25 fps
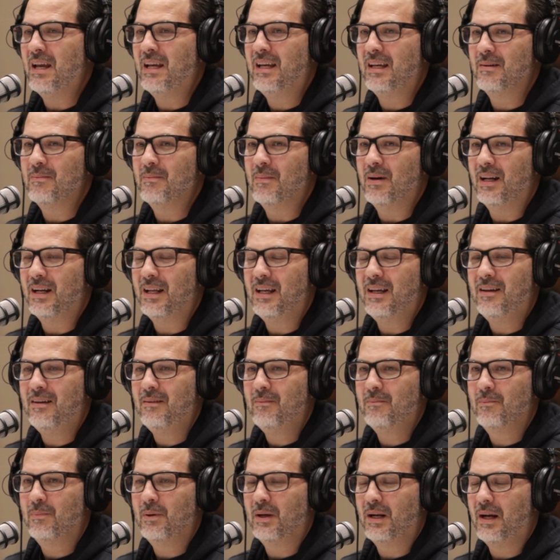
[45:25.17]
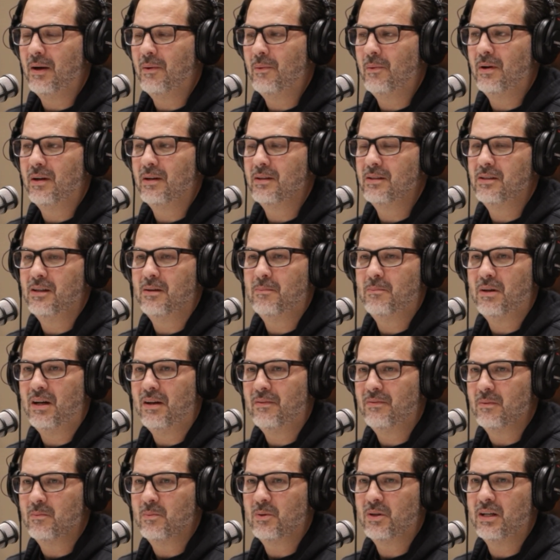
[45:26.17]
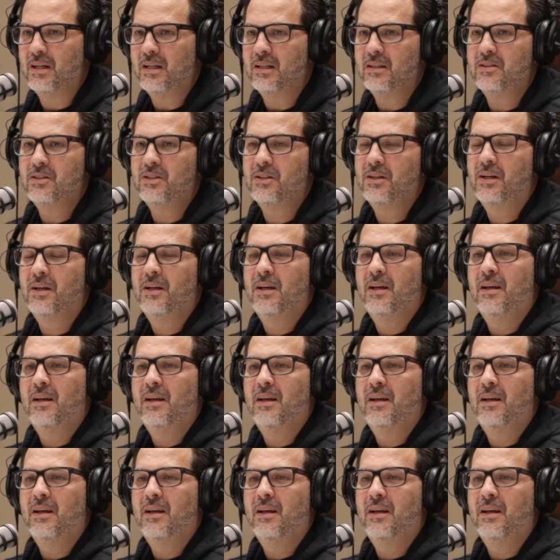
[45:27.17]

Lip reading: making money, but I want to jump off a bridge.